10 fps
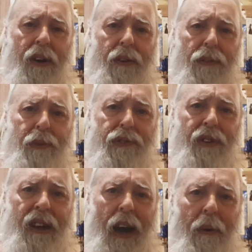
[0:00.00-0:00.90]
a Christmas
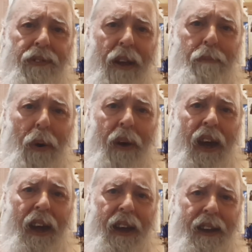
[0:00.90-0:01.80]
tree now, as a
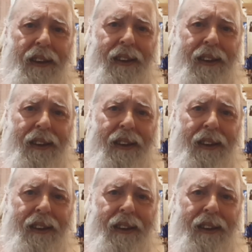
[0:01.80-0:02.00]
bouquet.